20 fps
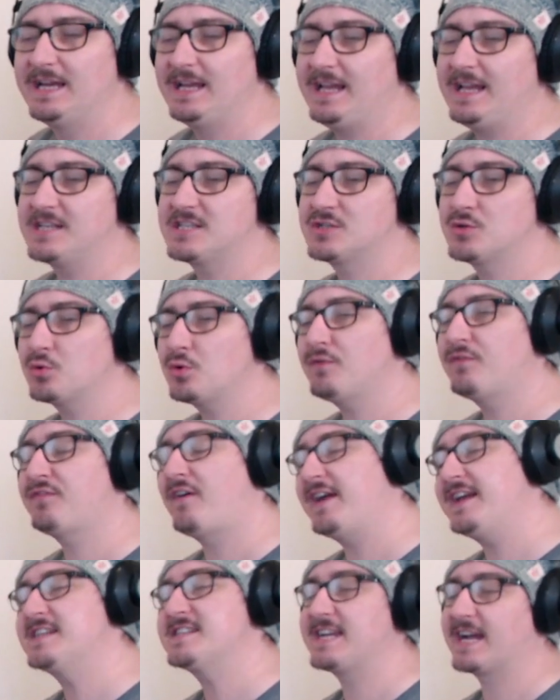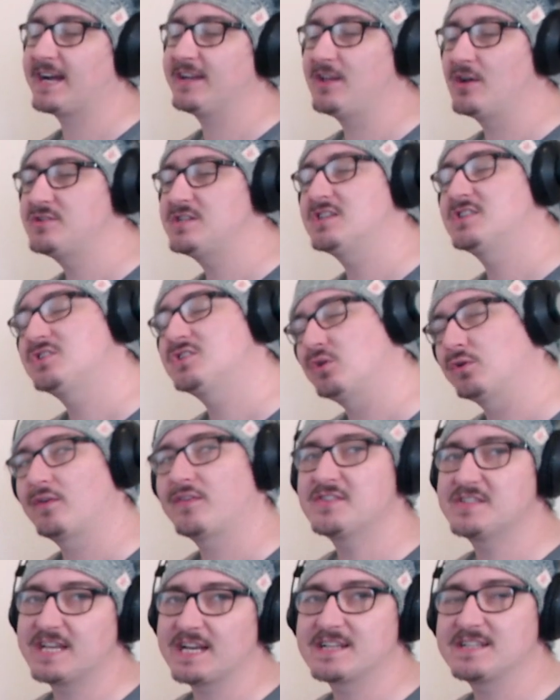It's sort of 32nd notes, it's sort of
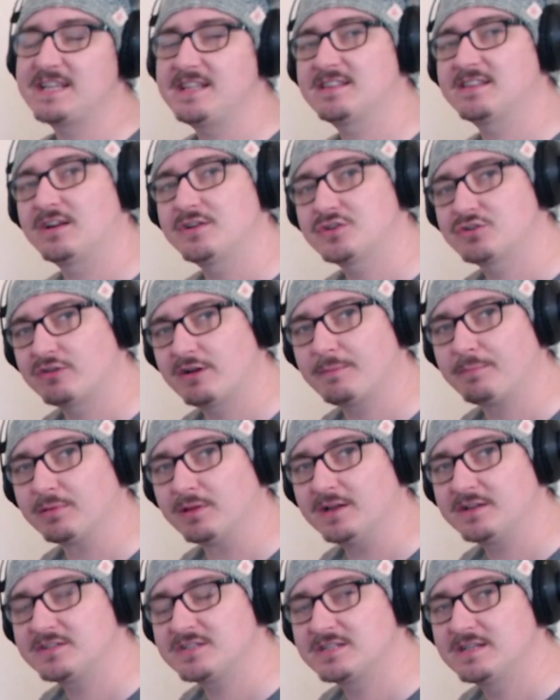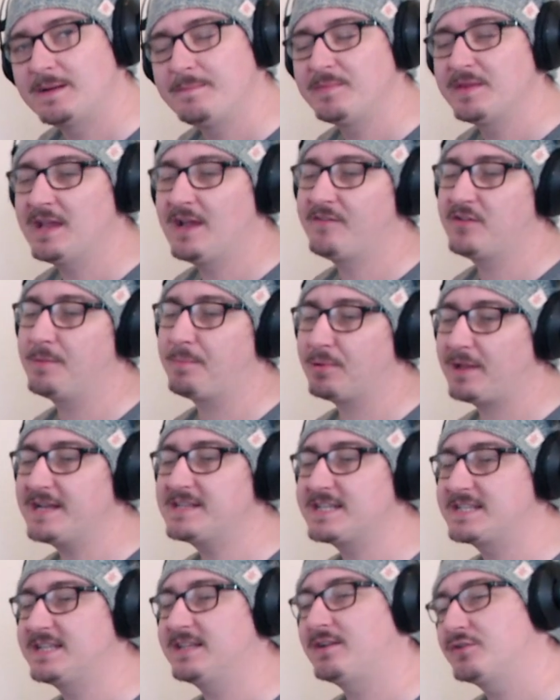16th note triplets. If you play
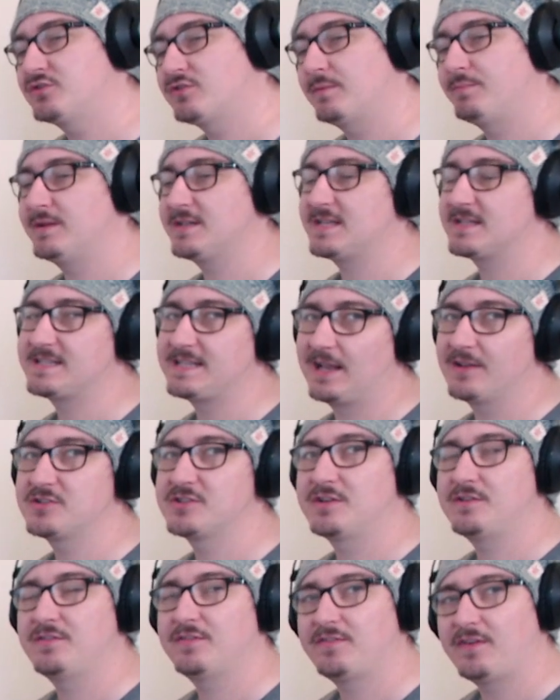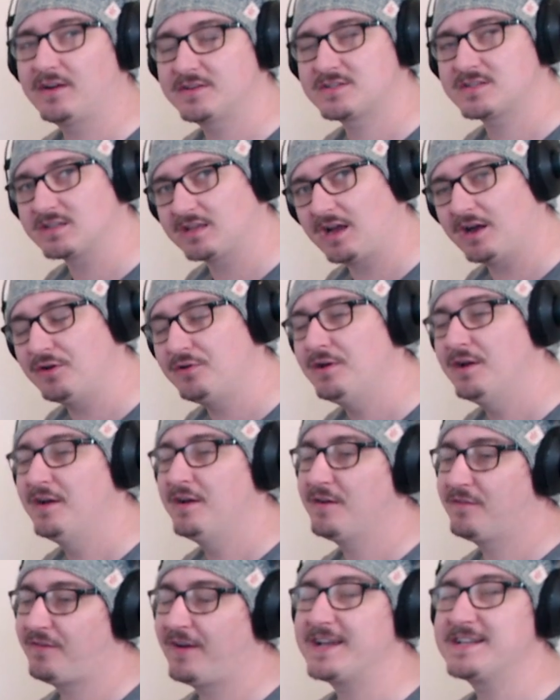16th note triplets, it sounds too slow.
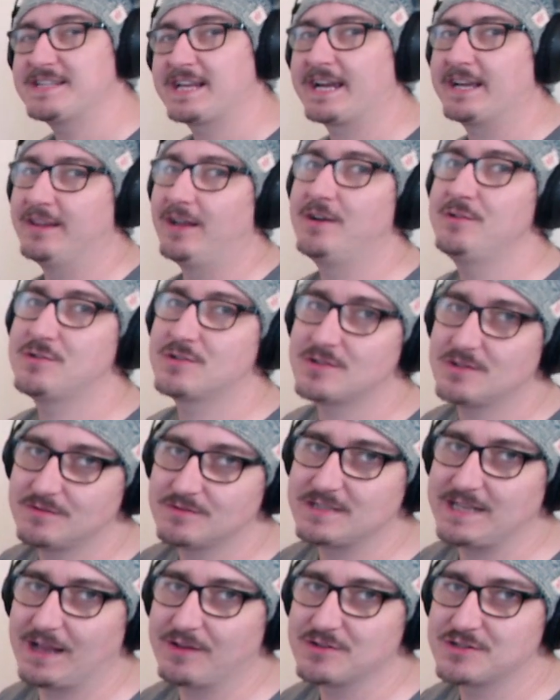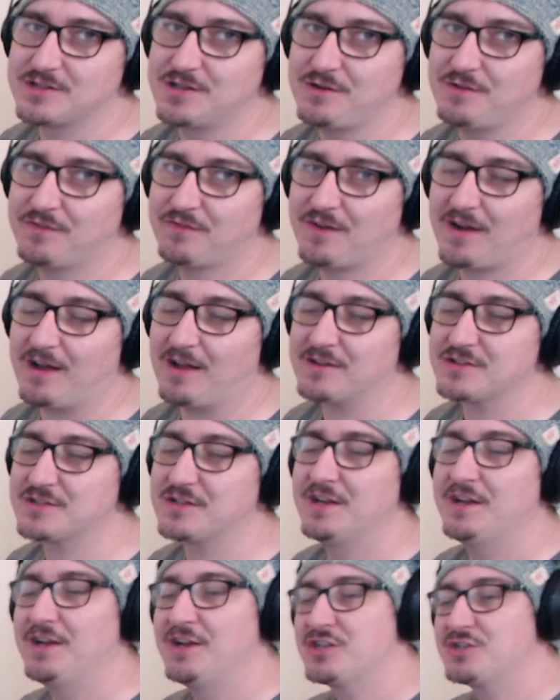32nd notes sounds too
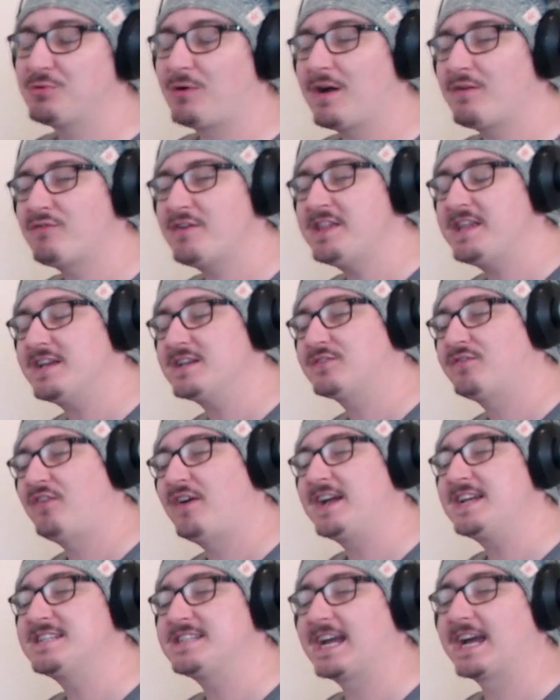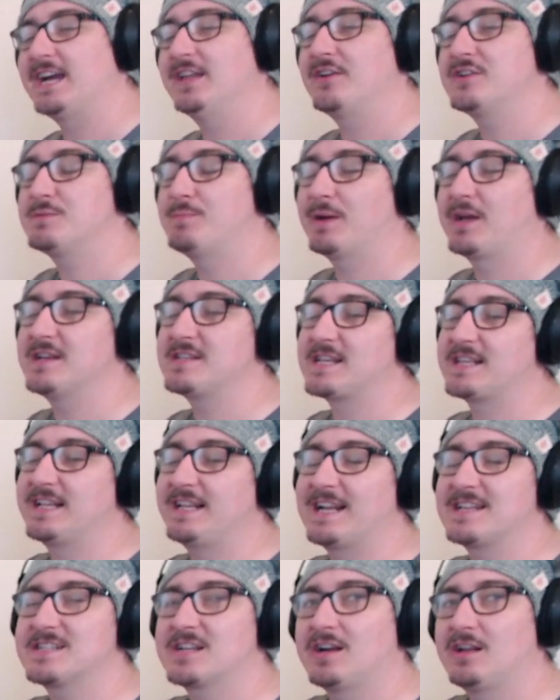fast. So I've written it as 32nd notes because I
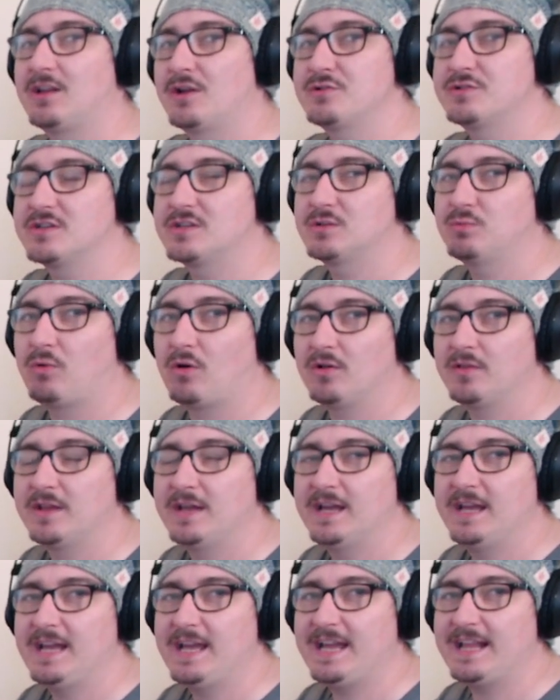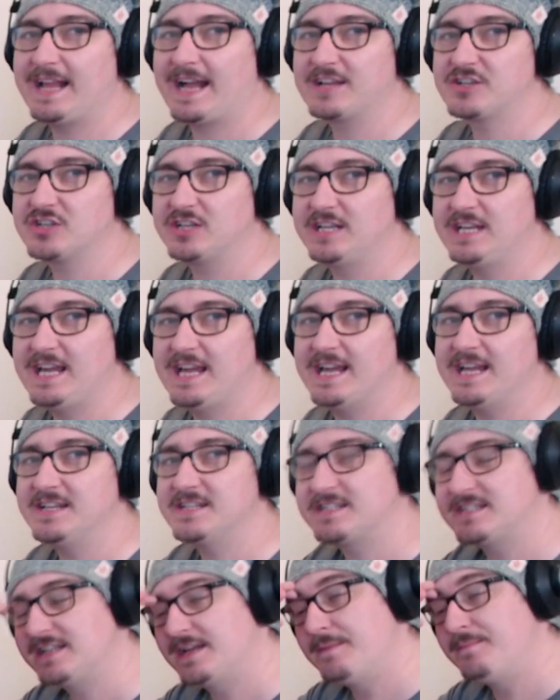think that's closer to what it actually
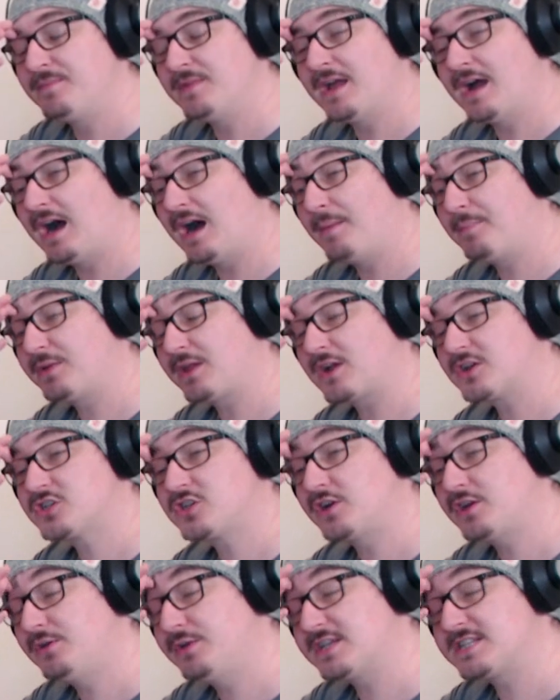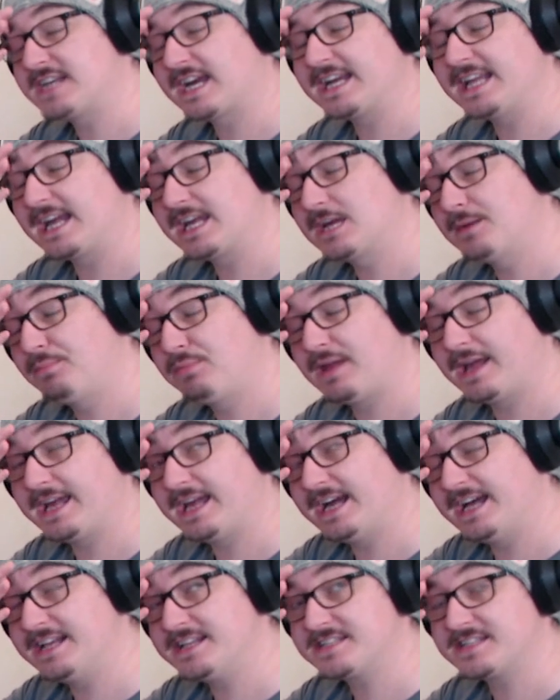is. But I'll show you in a second how you can play
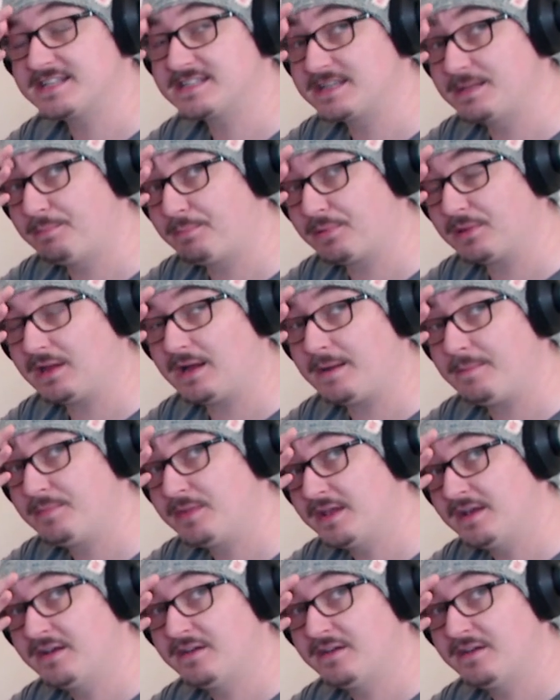it as the simpler